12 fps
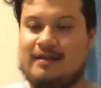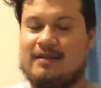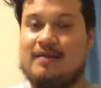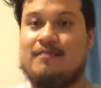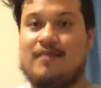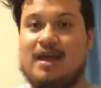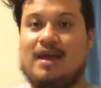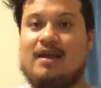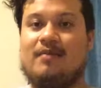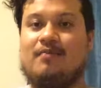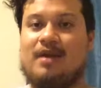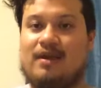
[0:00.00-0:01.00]
the
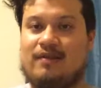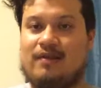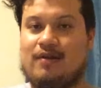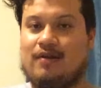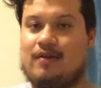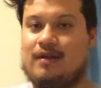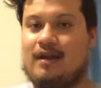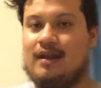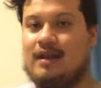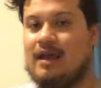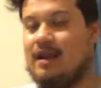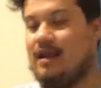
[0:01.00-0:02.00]
main piece here, and that